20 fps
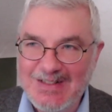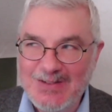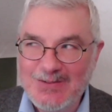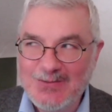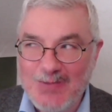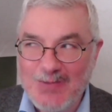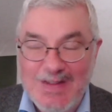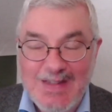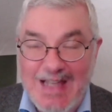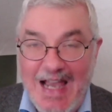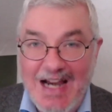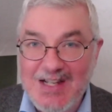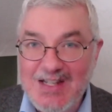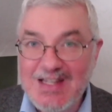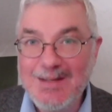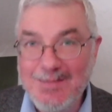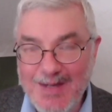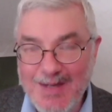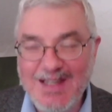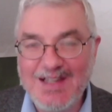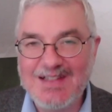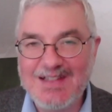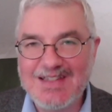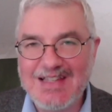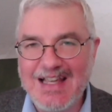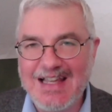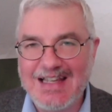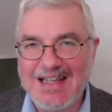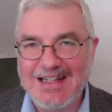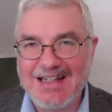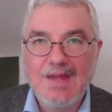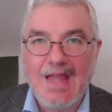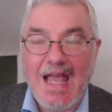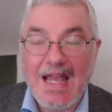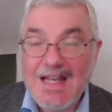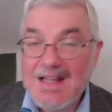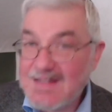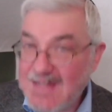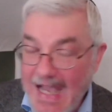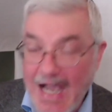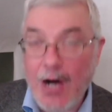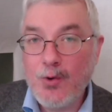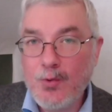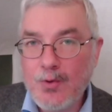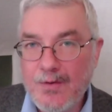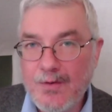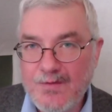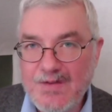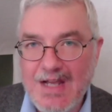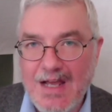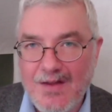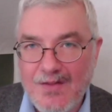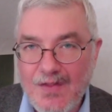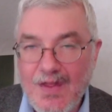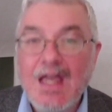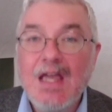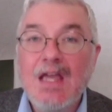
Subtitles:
what's actually being said. At his hour of death,